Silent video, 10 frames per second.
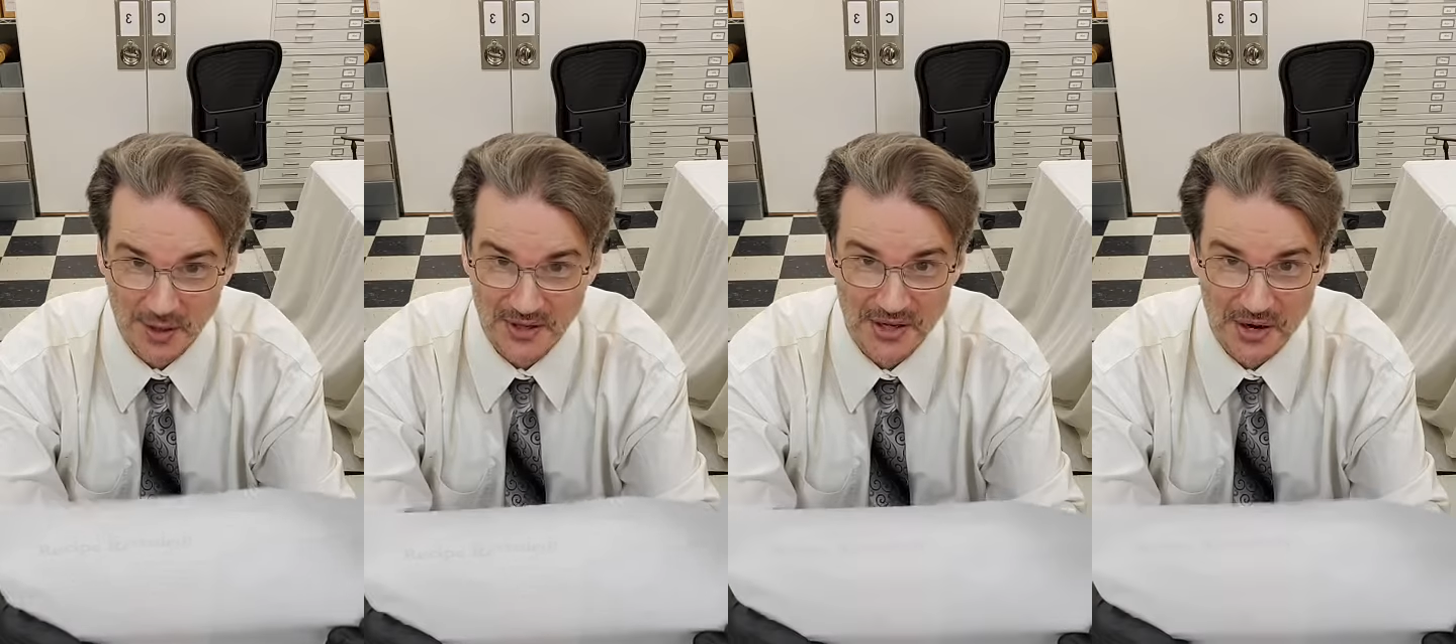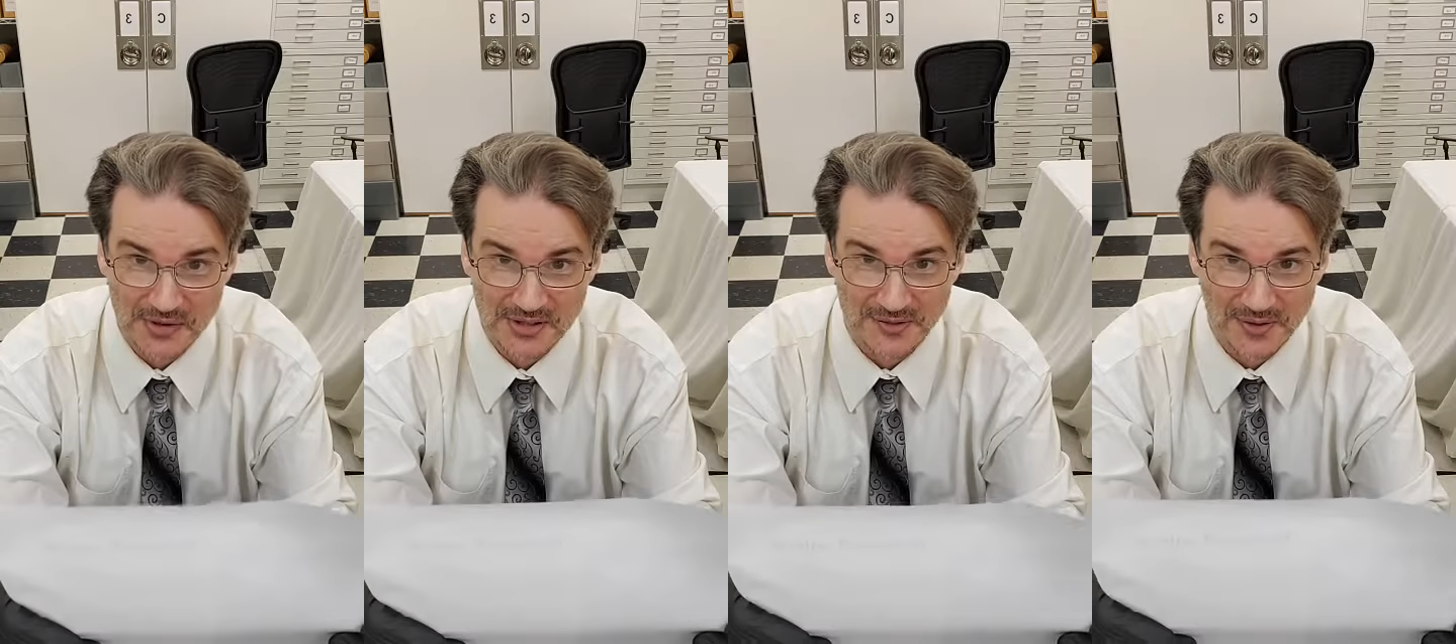1
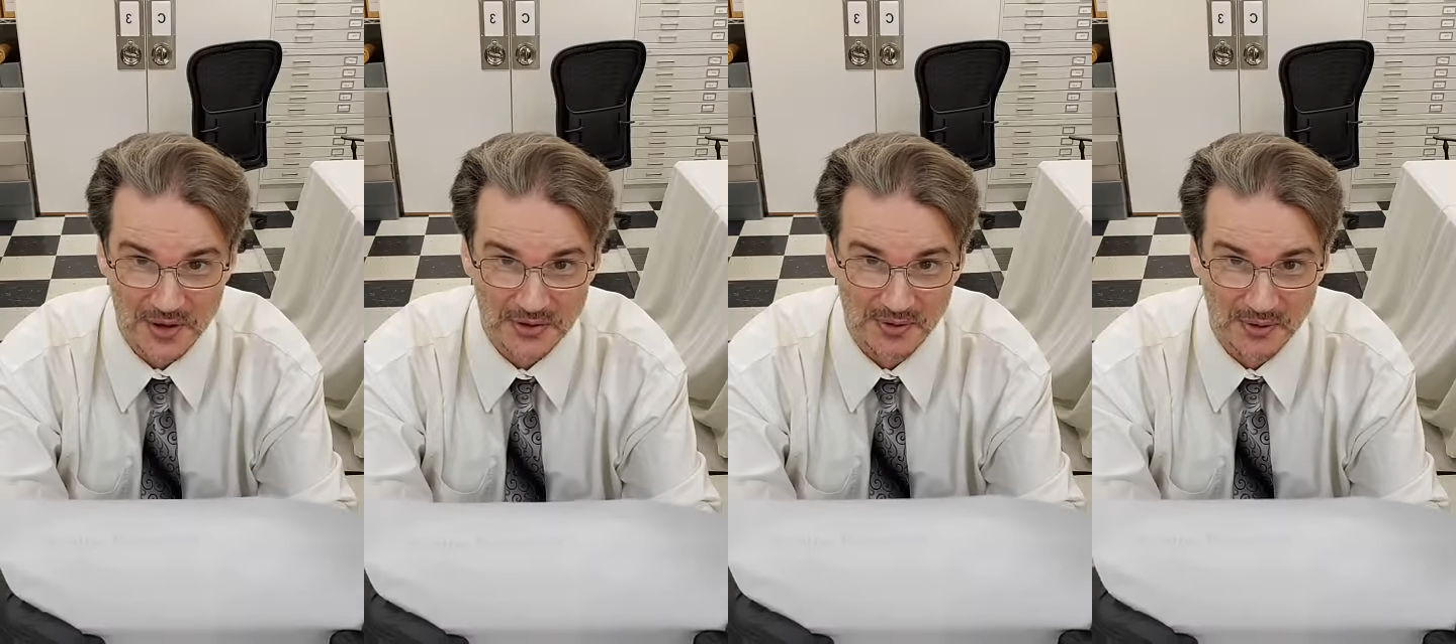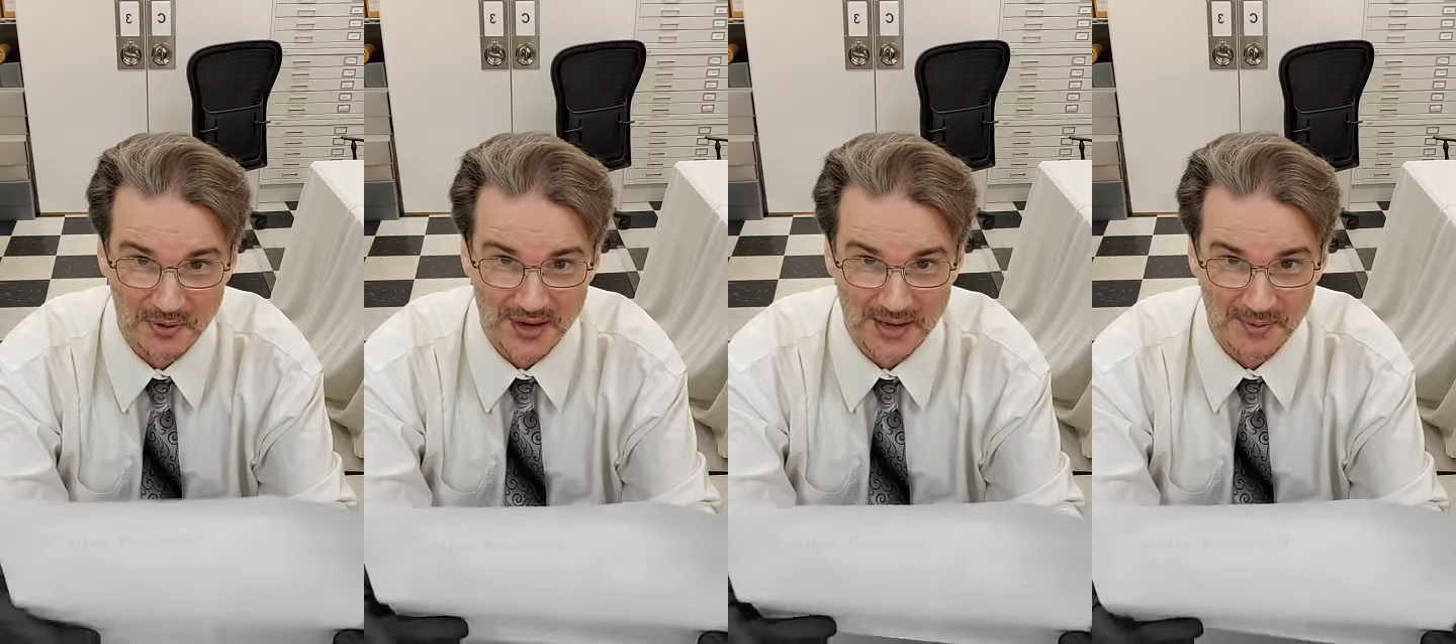dose for those with
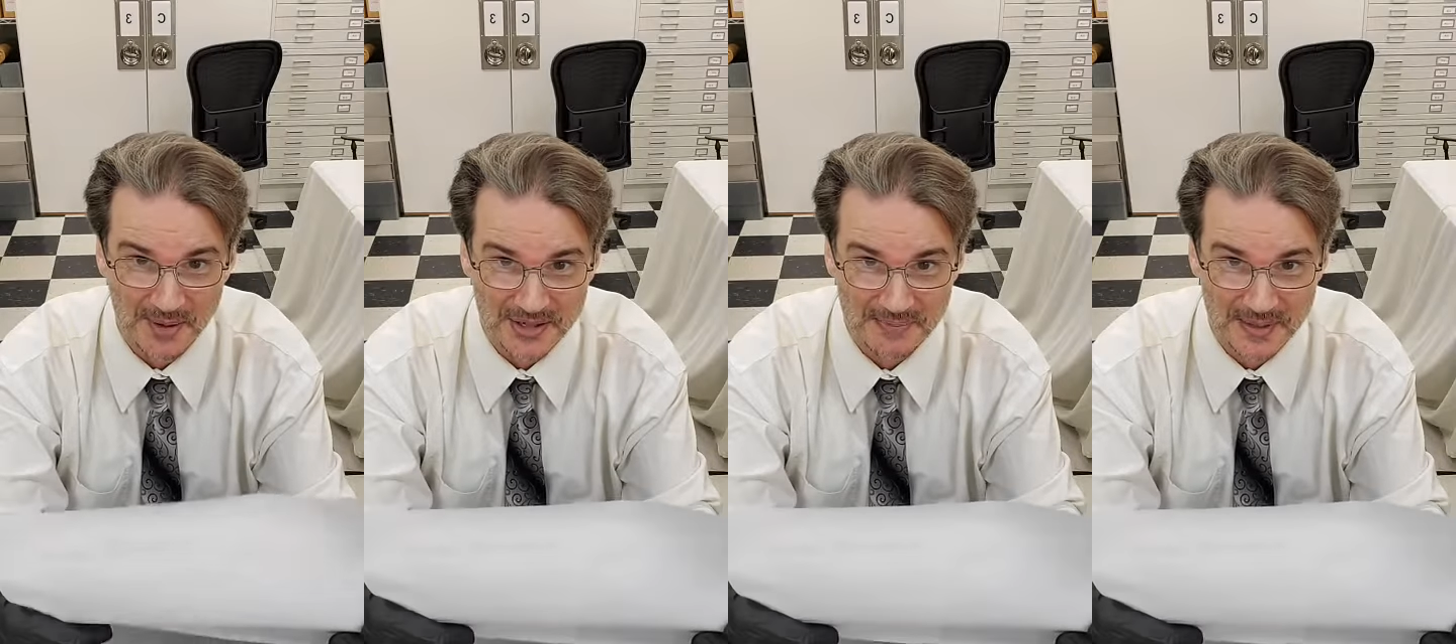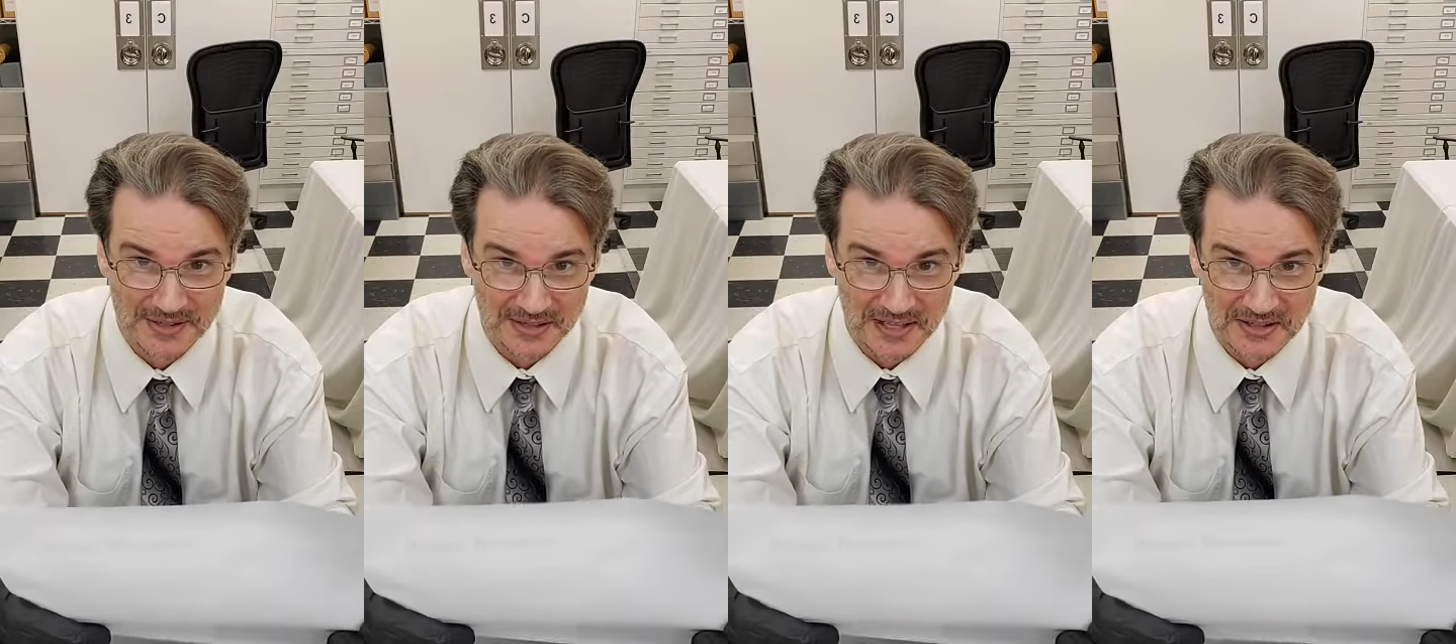old family
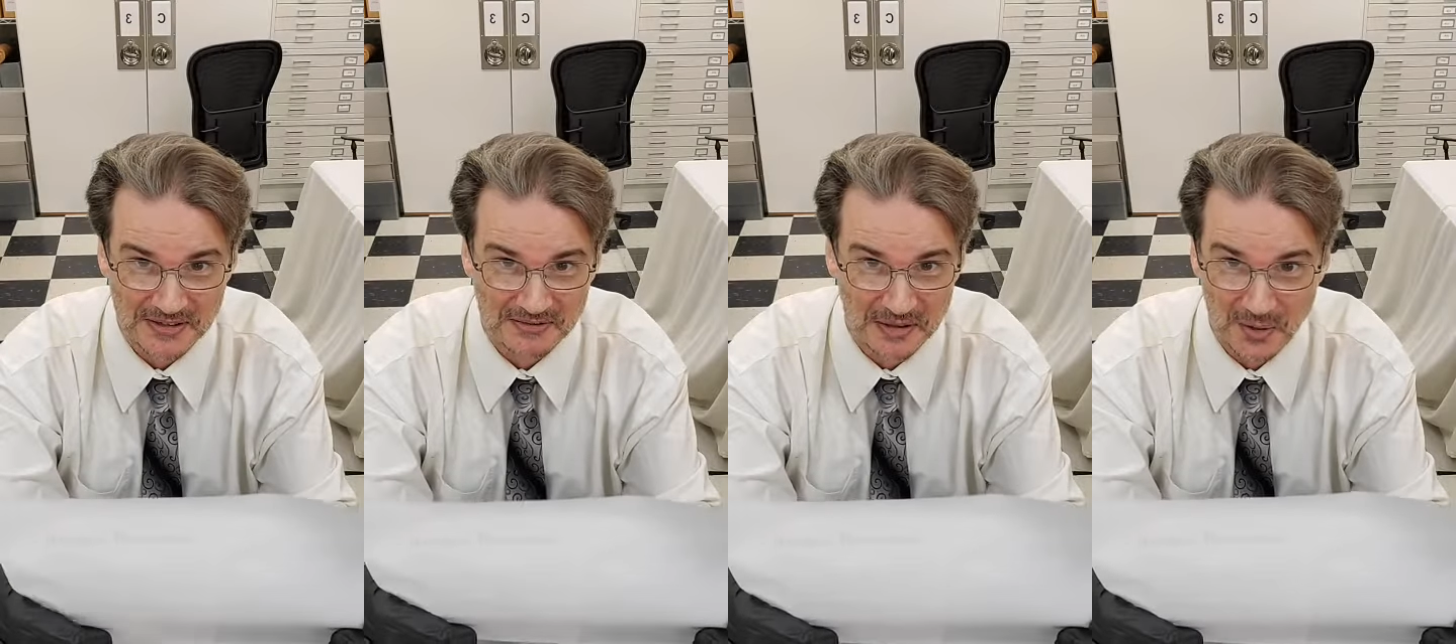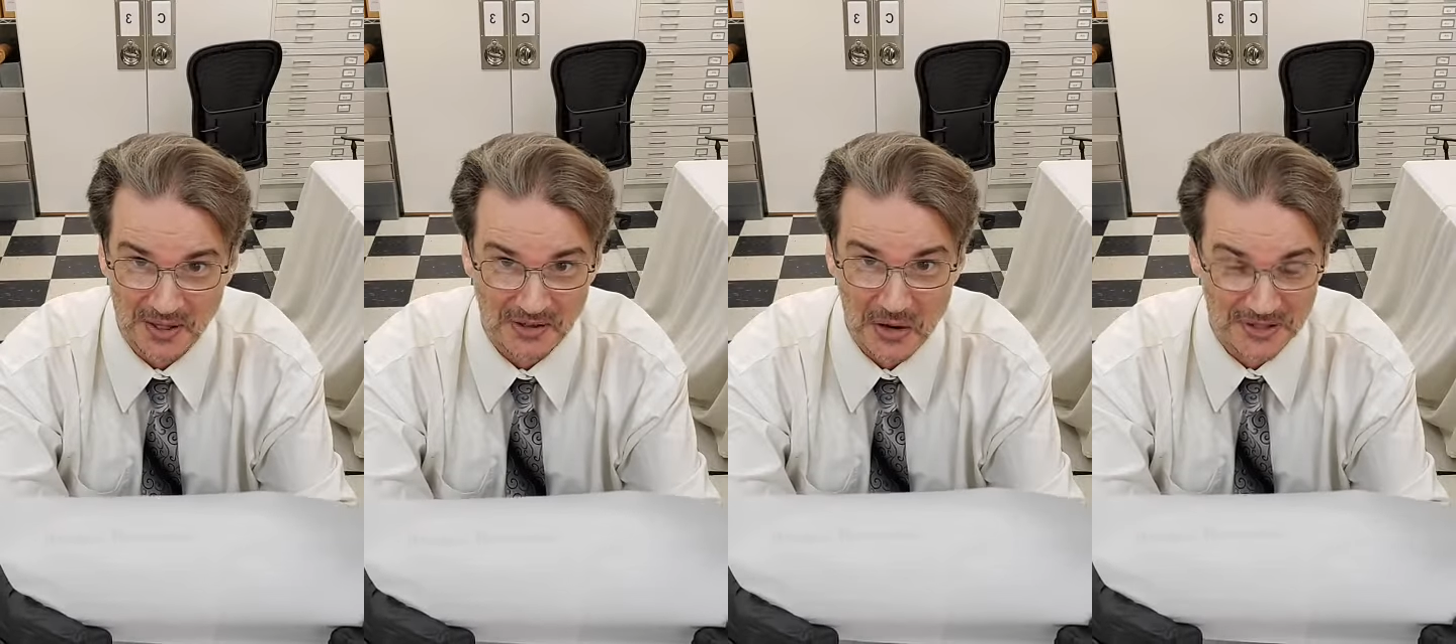recipes. I guess you know
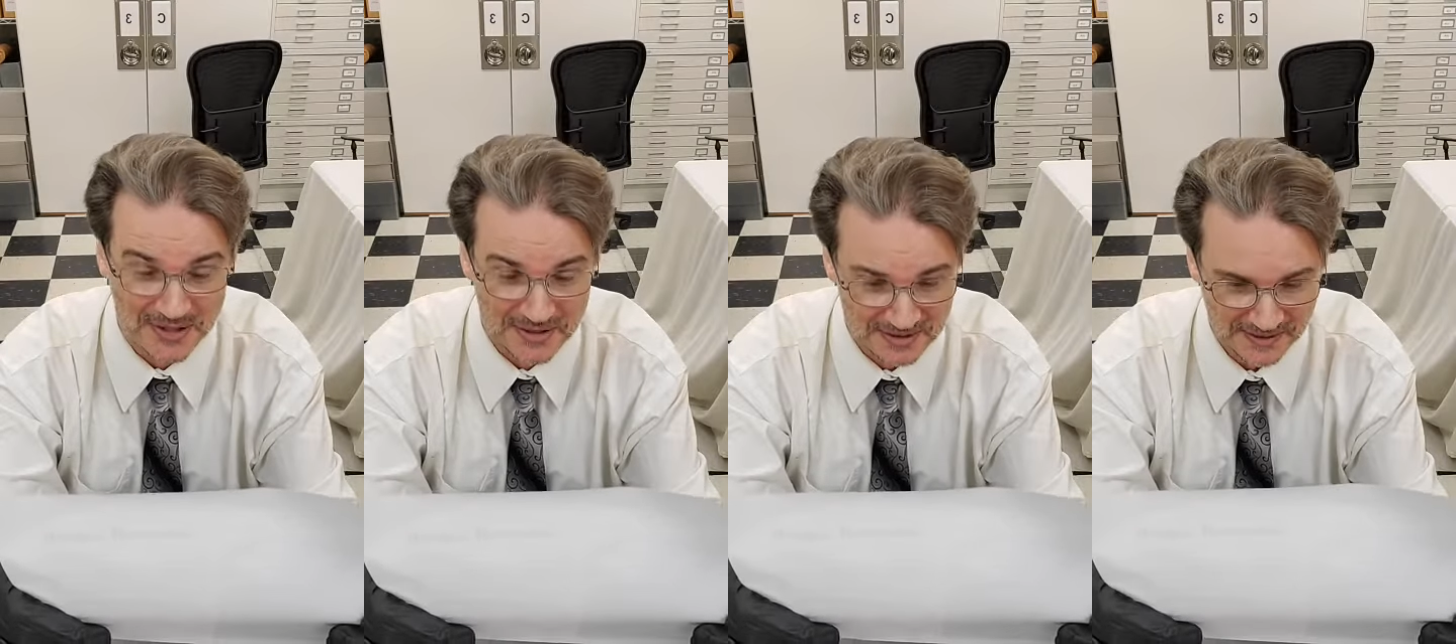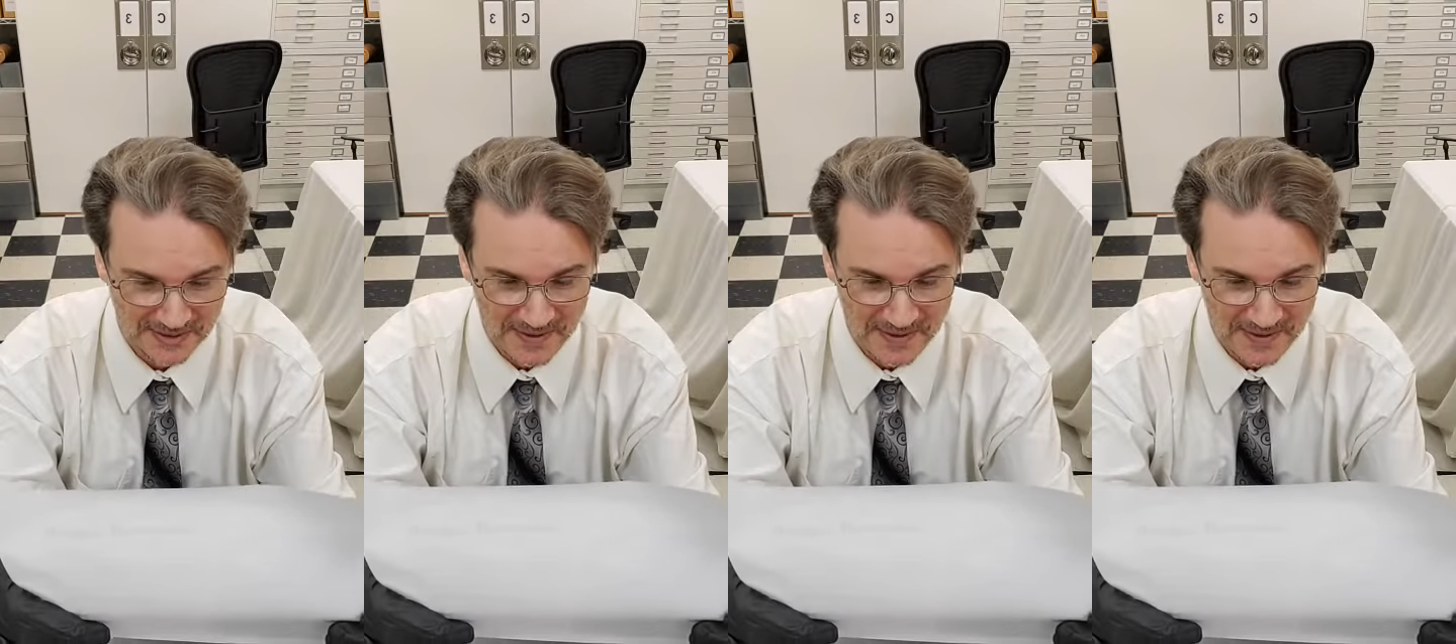what a dose is.